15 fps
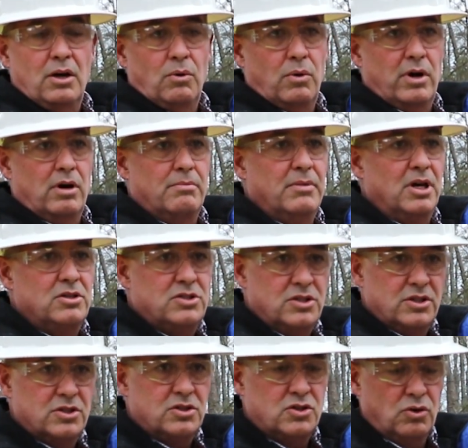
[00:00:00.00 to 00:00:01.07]
where most of
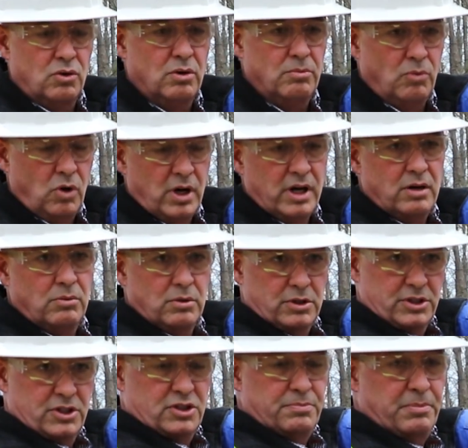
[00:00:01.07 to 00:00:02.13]
the storm water will
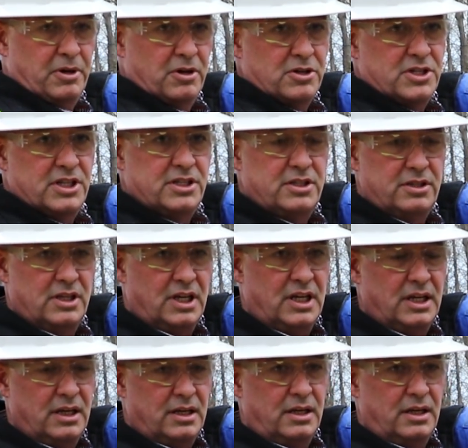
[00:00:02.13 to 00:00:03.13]
disperse into the